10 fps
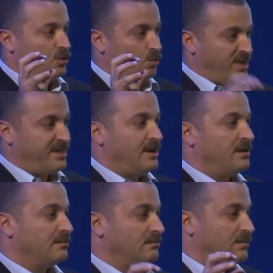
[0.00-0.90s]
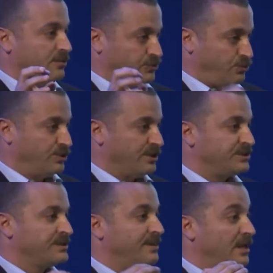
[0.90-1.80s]
within the
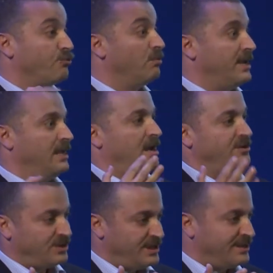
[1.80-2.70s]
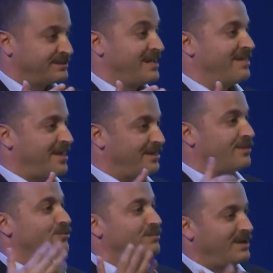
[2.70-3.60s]
students that will be engineers and then
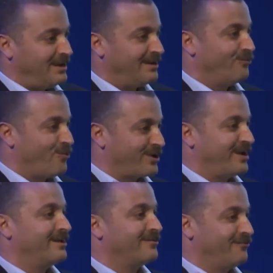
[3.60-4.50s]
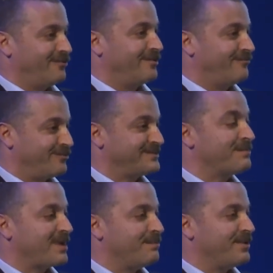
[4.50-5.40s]
that will be working for
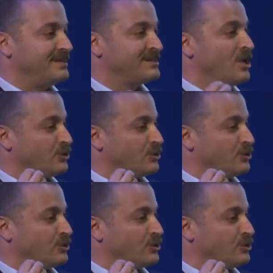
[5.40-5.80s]
some companies.